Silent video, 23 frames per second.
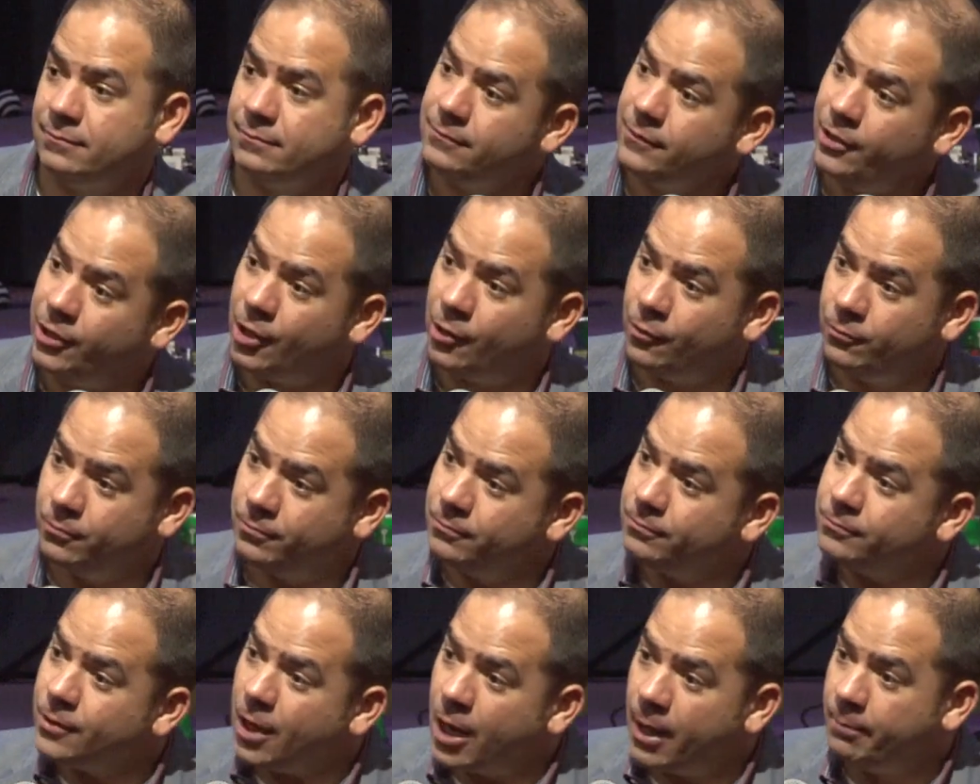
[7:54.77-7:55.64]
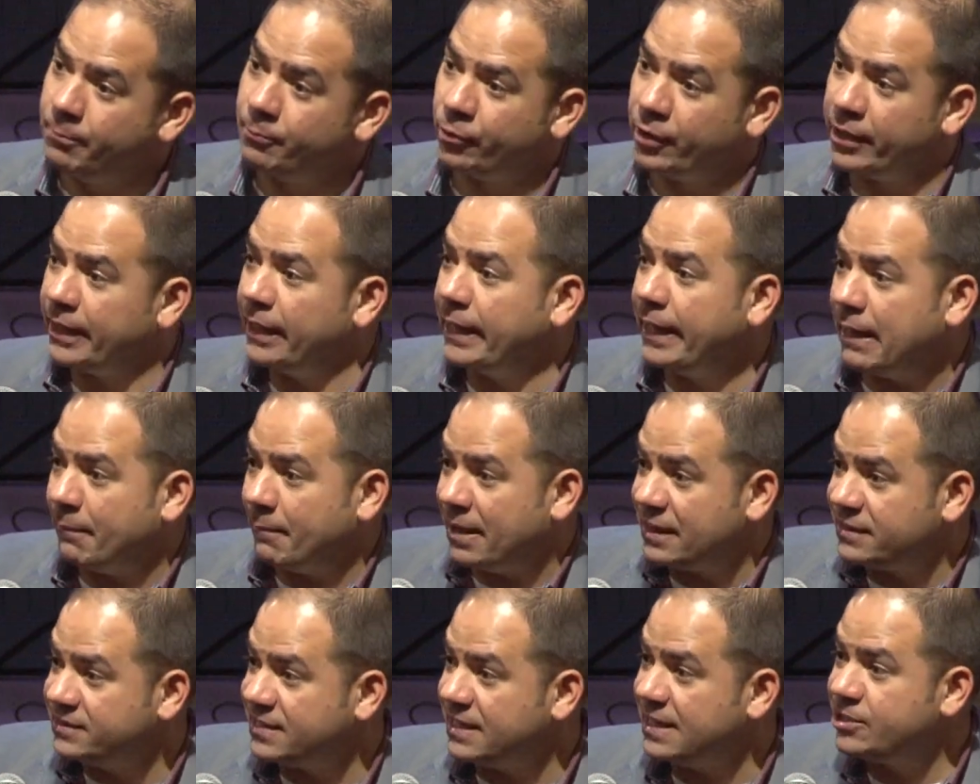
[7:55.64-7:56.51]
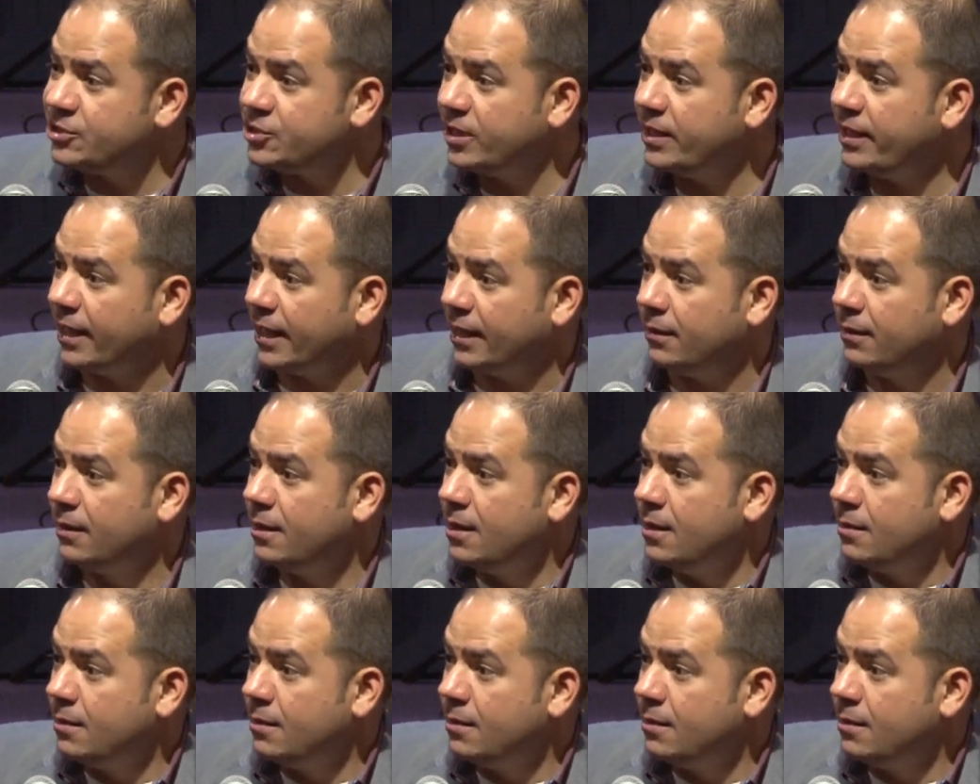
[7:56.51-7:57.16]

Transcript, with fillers: you know, upbringing and my teaching and